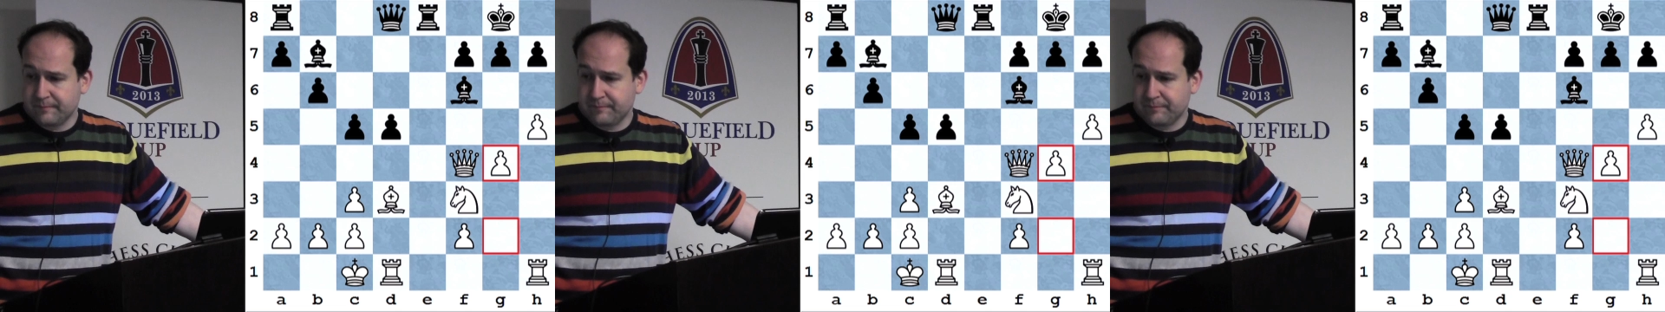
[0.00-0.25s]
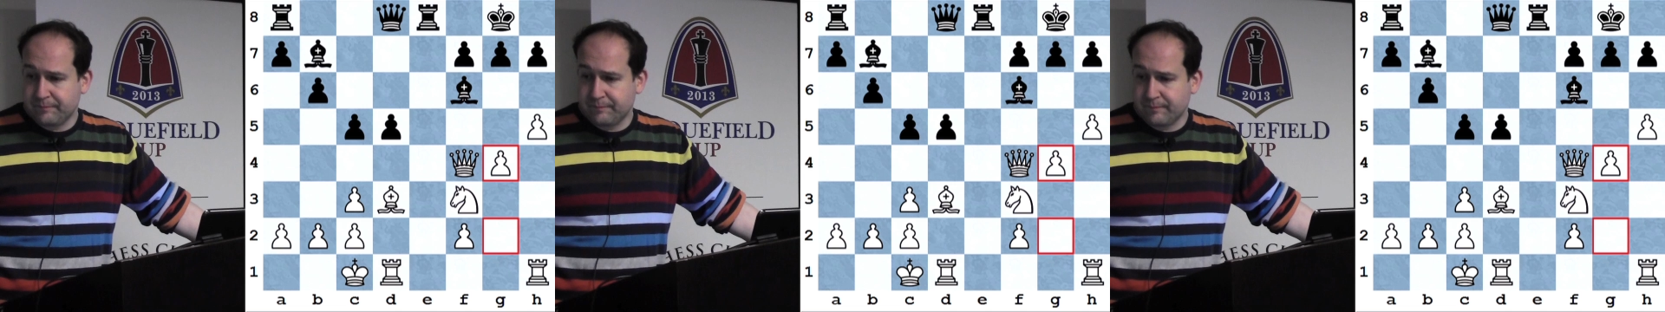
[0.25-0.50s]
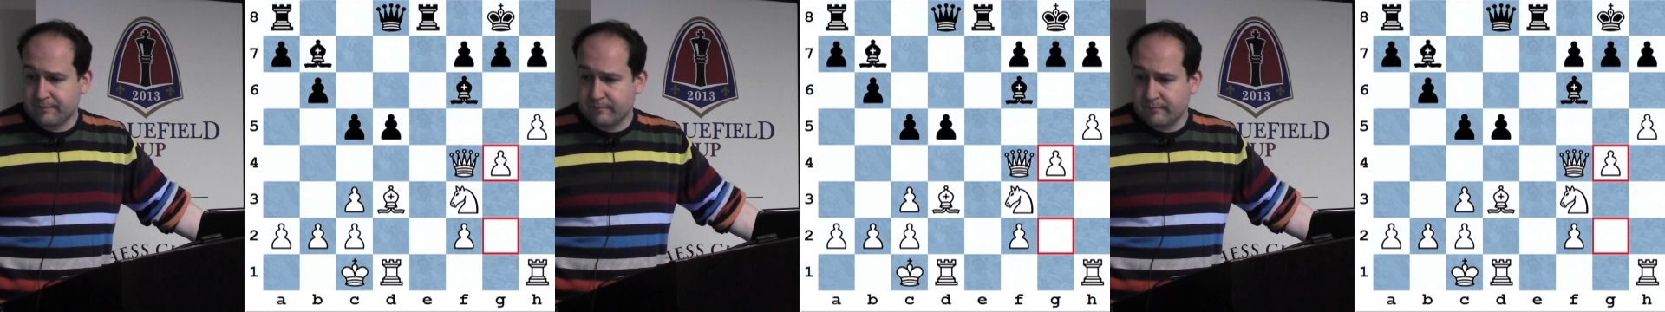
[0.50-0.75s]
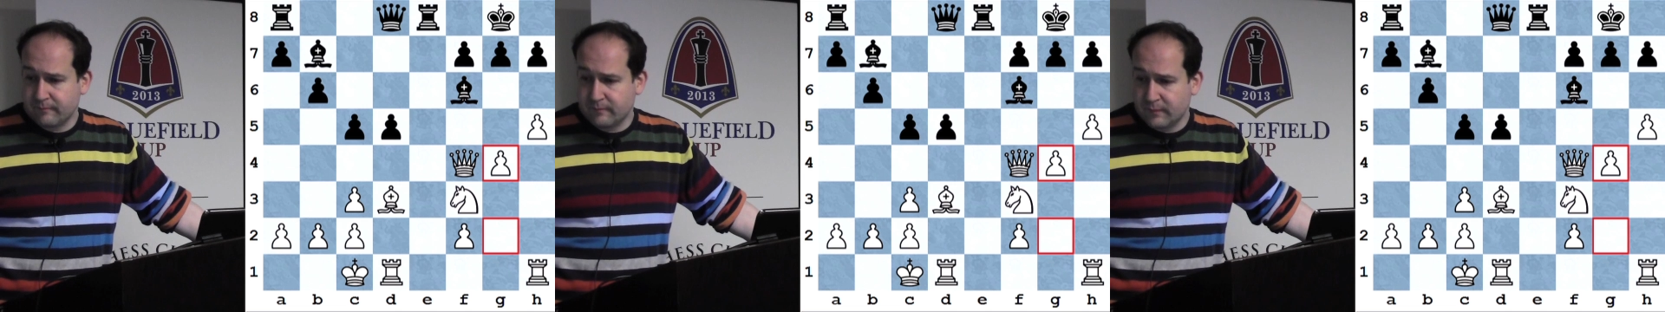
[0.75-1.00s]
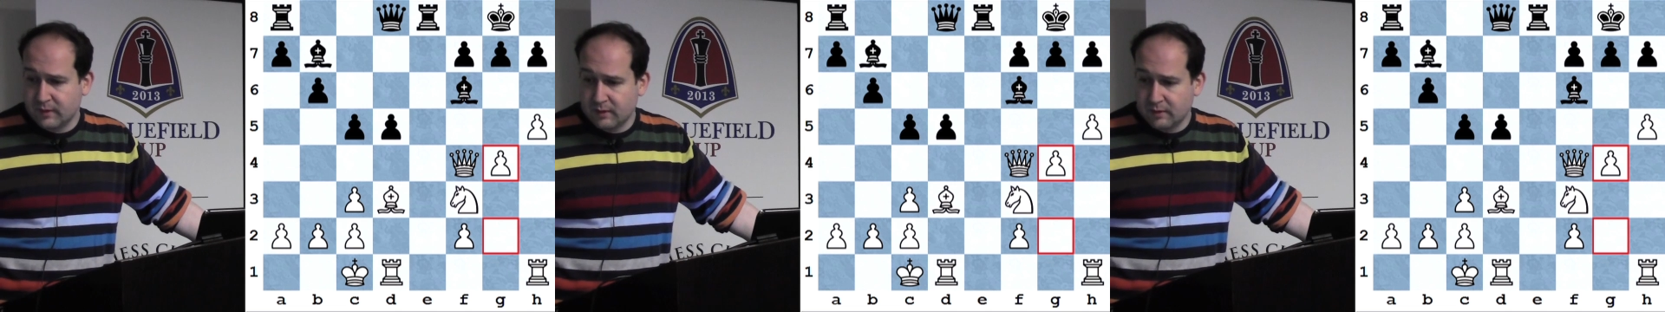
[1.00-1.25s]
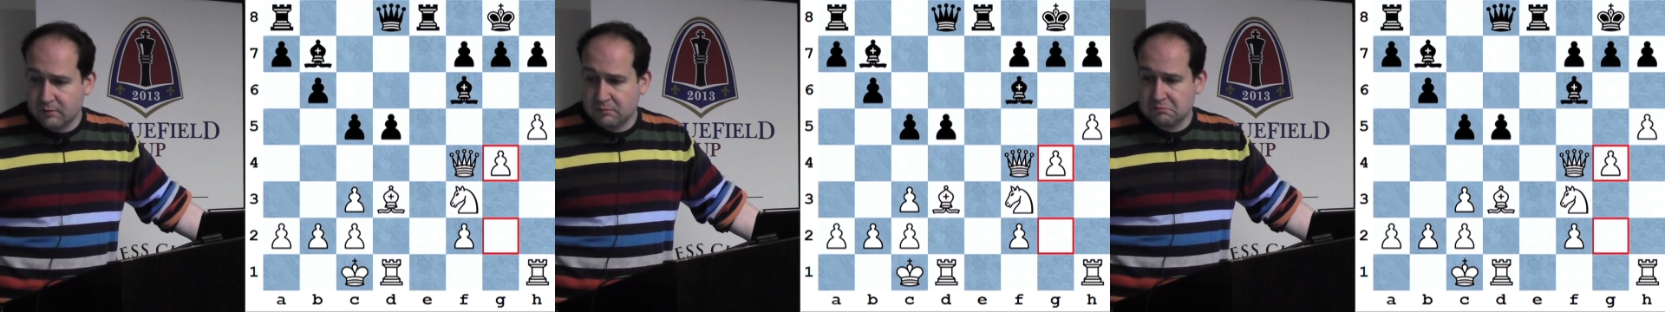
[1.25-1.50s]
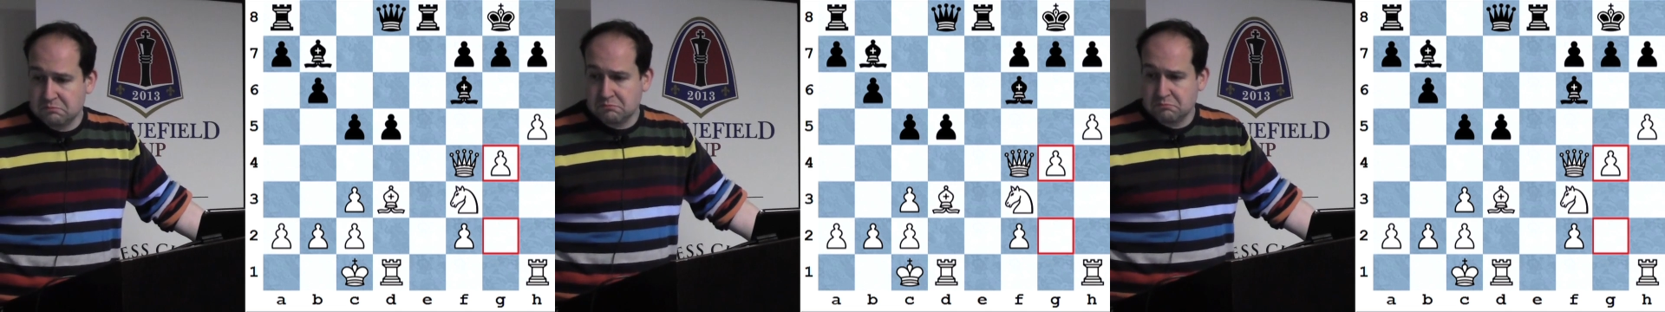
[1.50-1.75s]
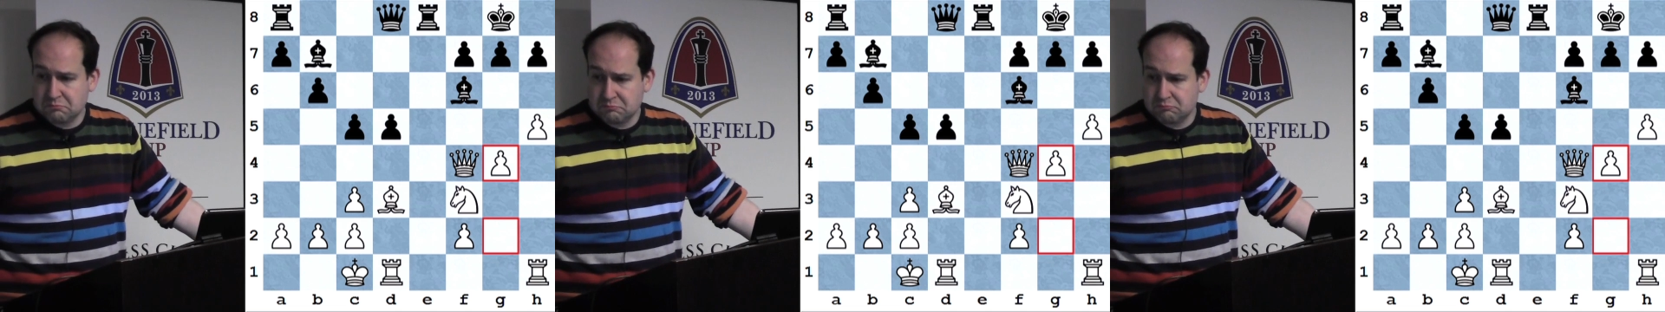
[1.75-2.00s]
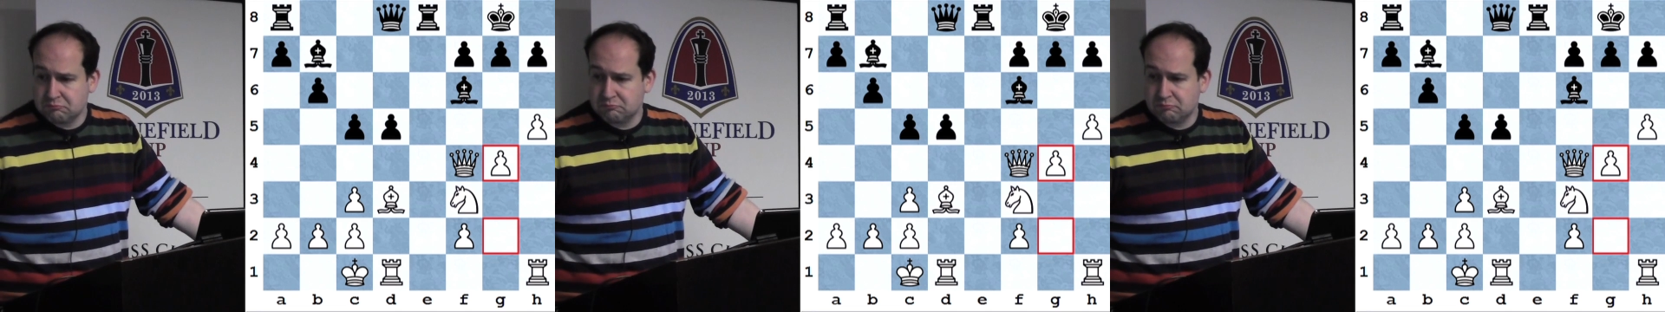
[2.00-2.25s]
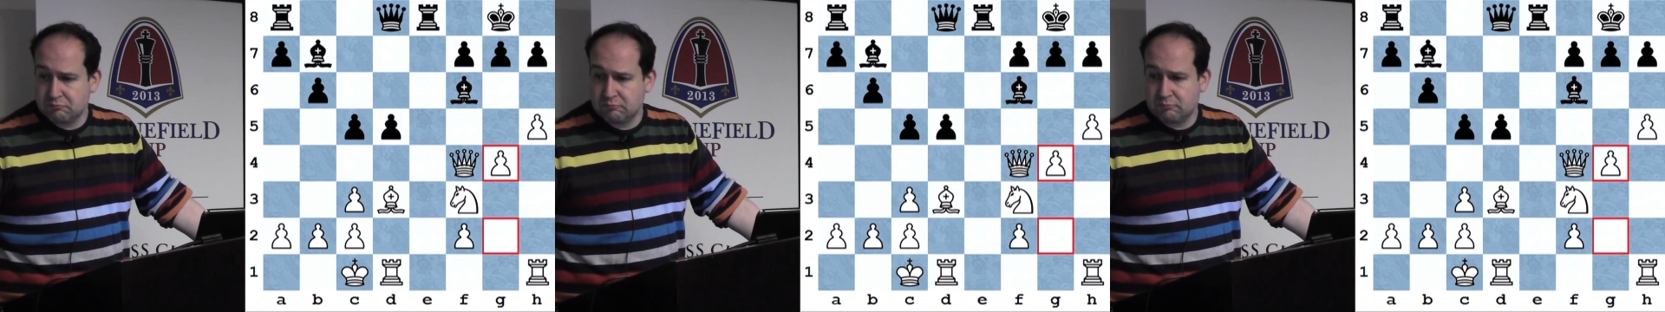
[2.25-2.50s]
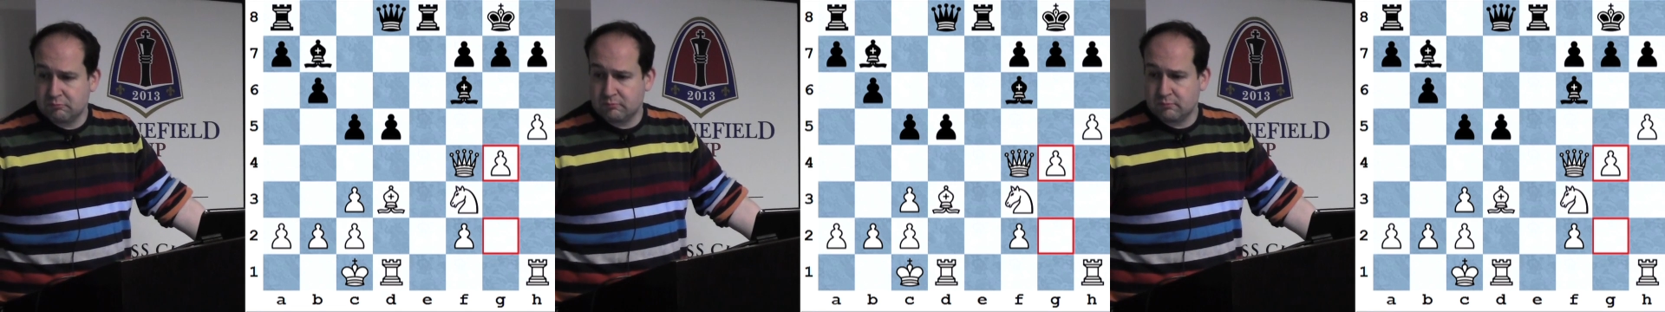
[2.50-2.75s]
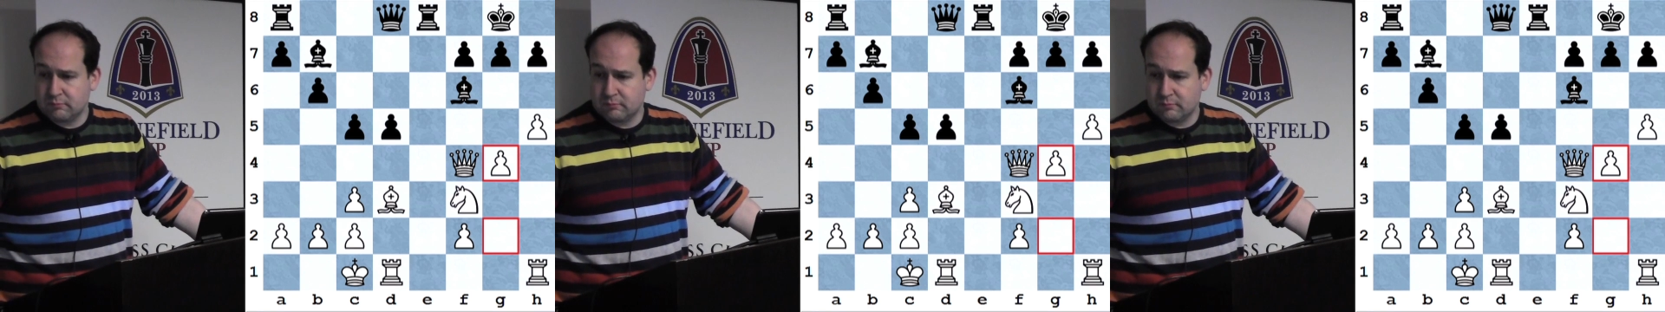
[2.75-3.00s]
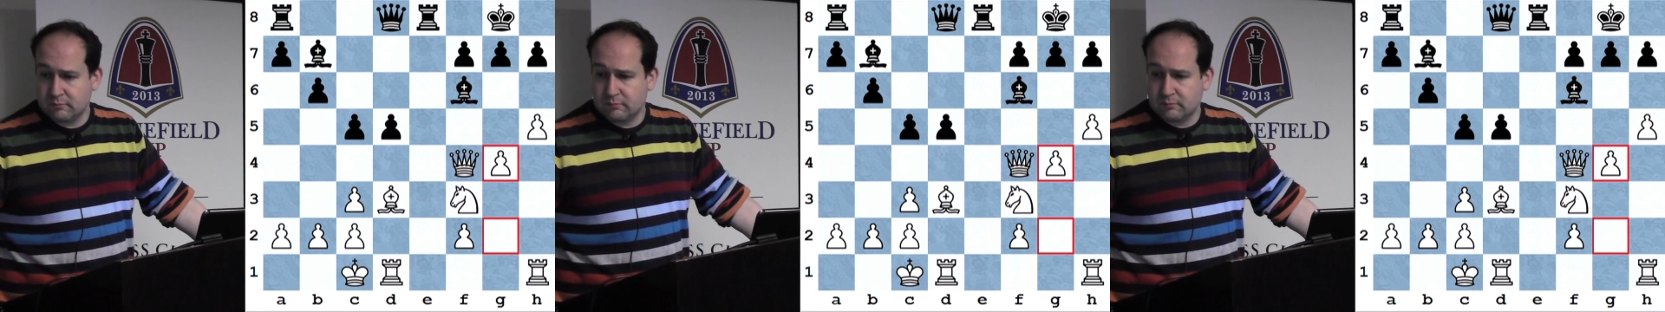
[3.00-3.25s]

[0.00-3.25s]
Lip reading: Nobody speaks.